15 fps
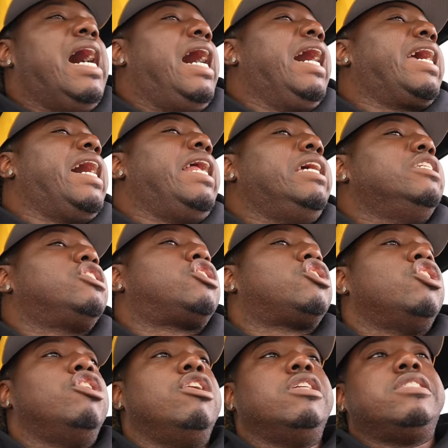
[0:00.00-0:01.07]
I got
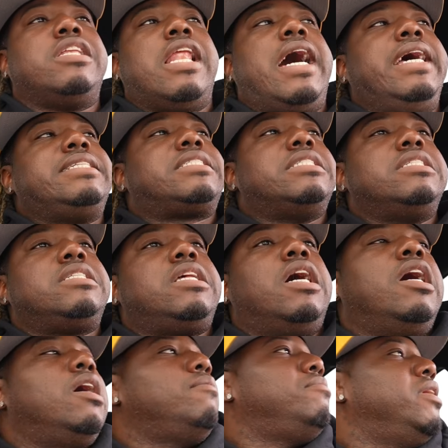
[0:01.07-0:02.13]
insurance, licensed
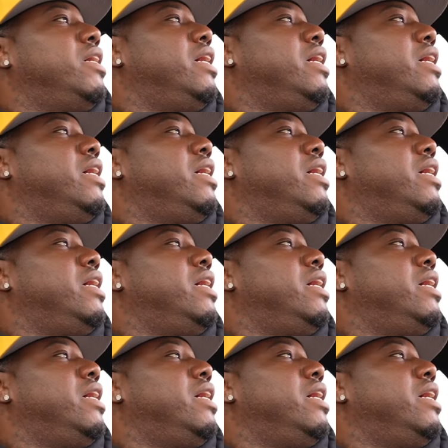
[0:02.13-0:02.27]
up,